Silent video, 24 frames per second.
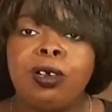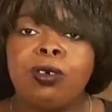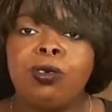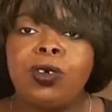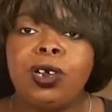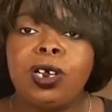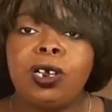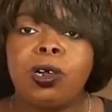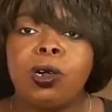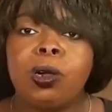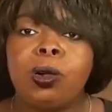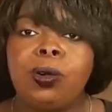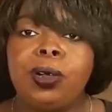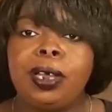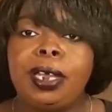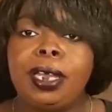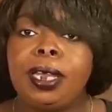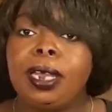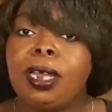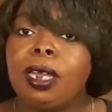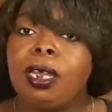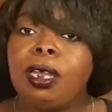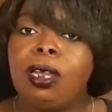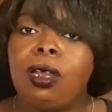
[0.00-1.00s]
real quick
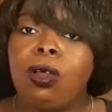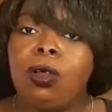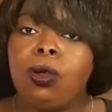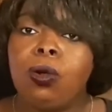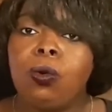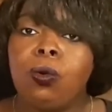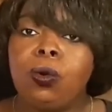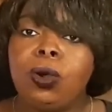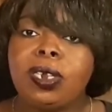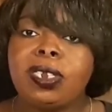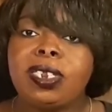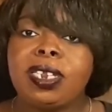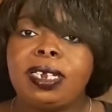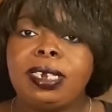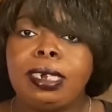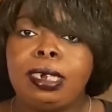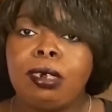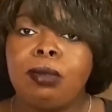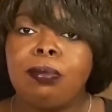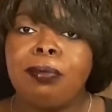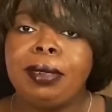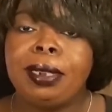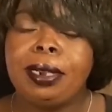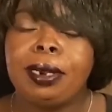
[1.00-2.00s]
was a
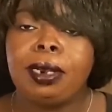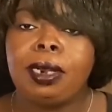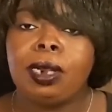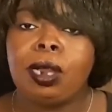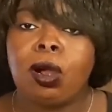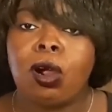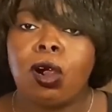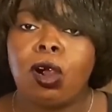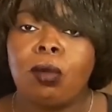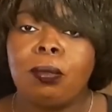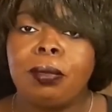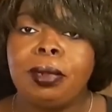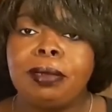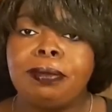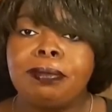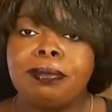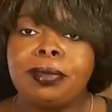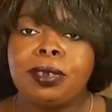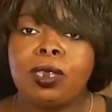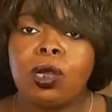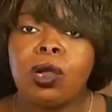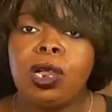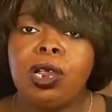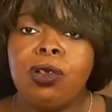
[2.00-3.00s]
little bit alarming.
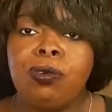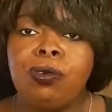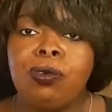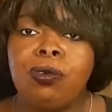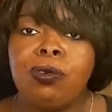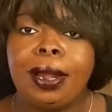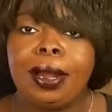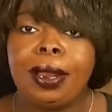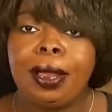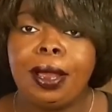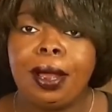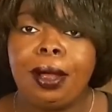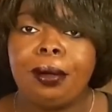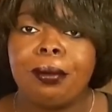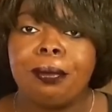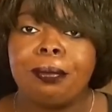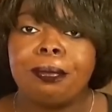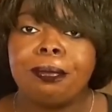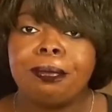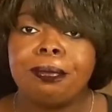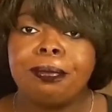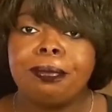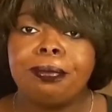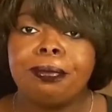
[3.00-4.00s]
So he ready to go.
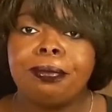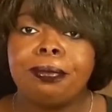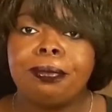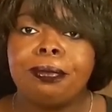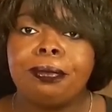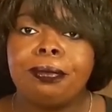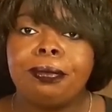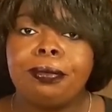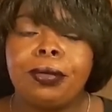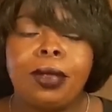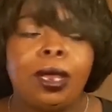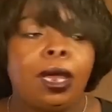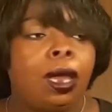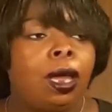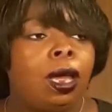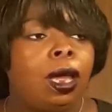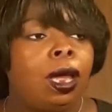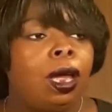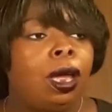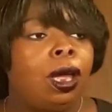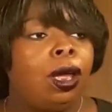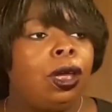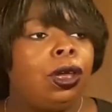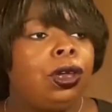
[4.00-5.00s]

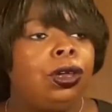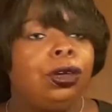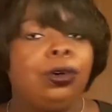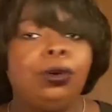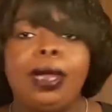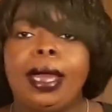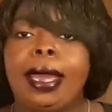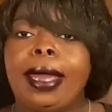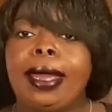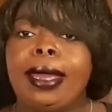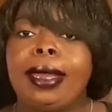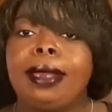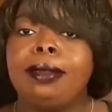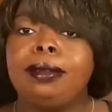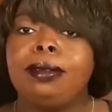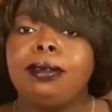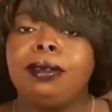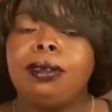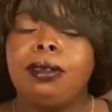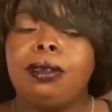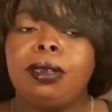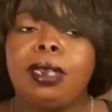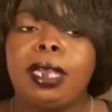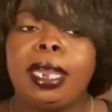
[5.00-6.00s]
You got
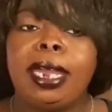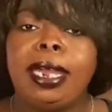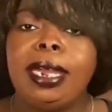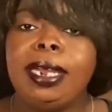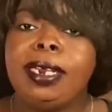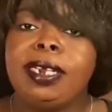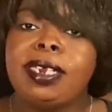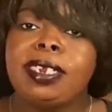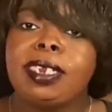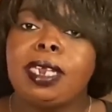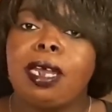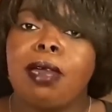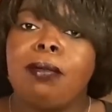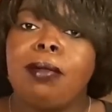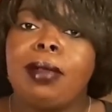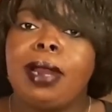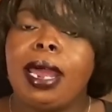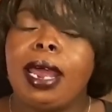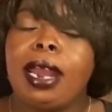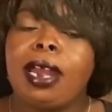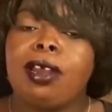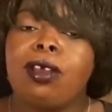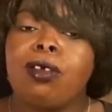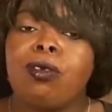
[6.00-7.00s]
Candace coming
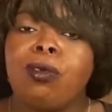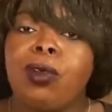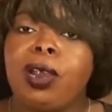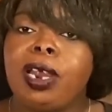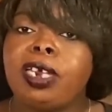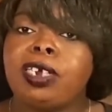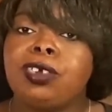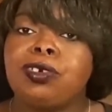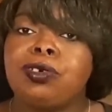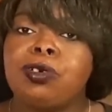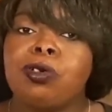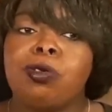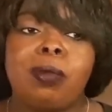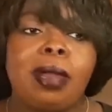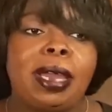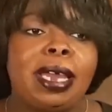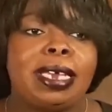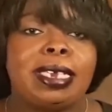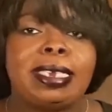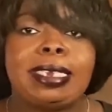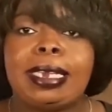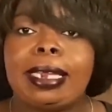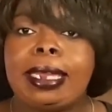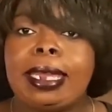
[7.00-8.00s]
out of the restroom
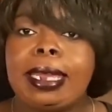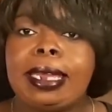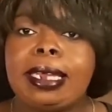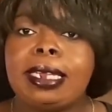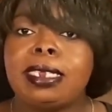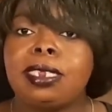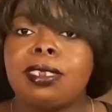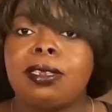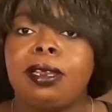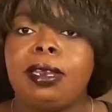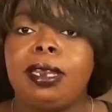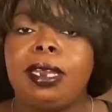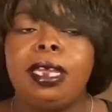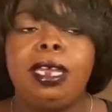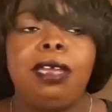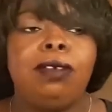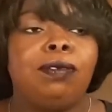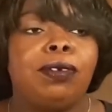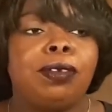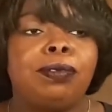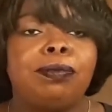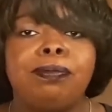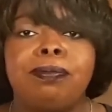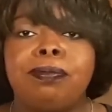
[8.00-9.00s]
as the guests are
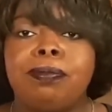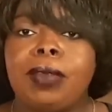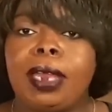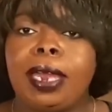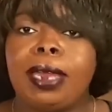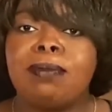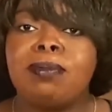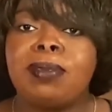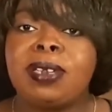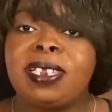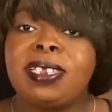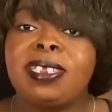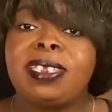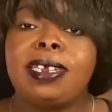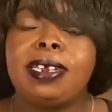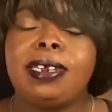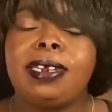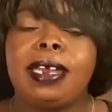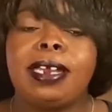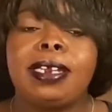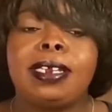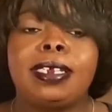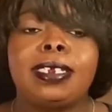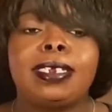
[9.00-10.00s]
leaving. They have been
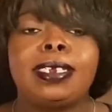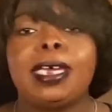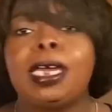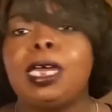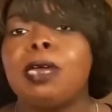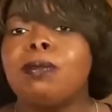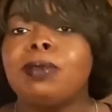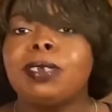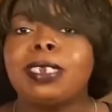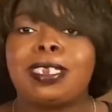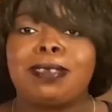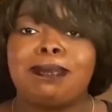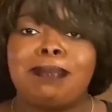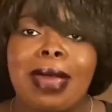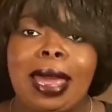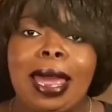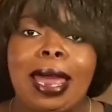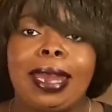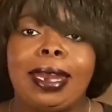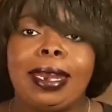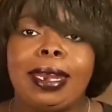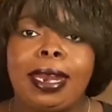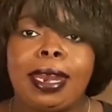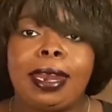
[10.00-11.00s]
sitting at the table
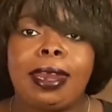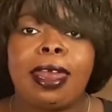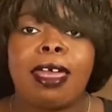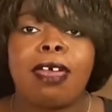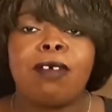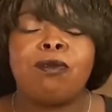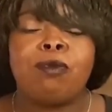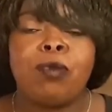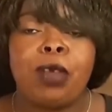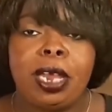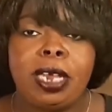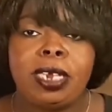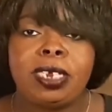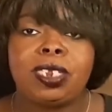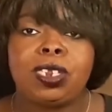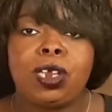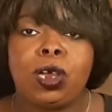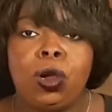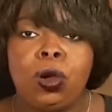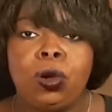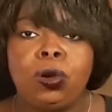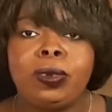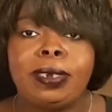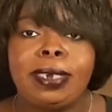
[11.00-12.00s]
smiling in their face the
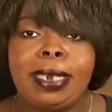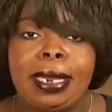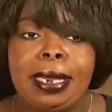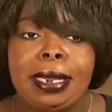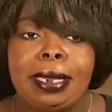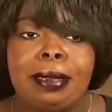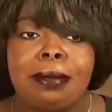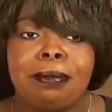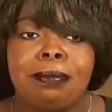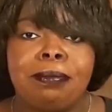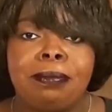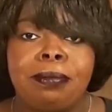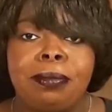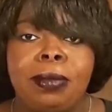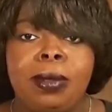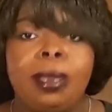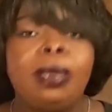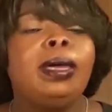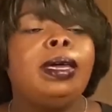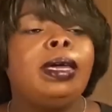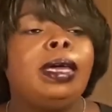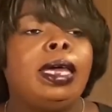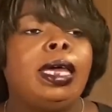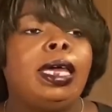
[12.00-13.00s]
whole time.
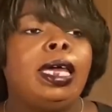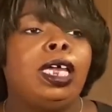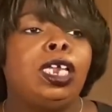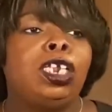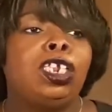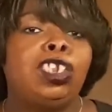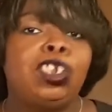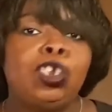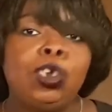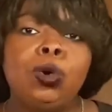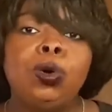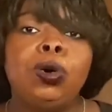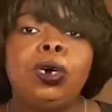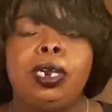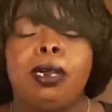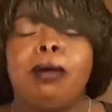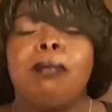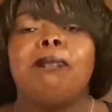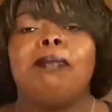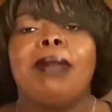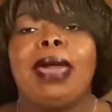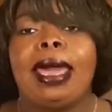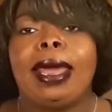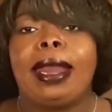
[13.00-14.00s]
Two of
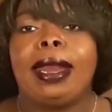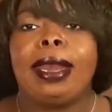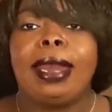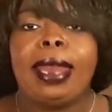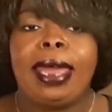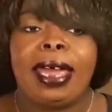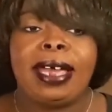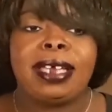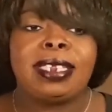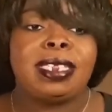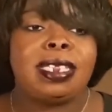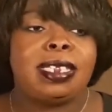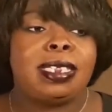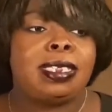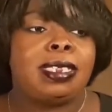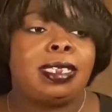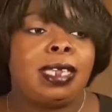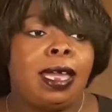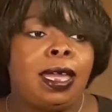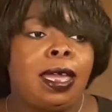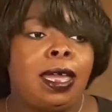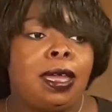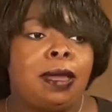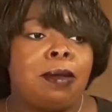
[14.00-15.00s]
them battle axes
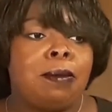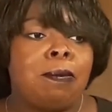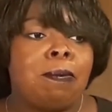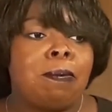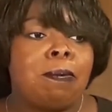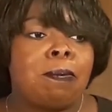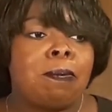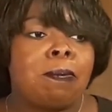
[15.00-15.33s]
saying,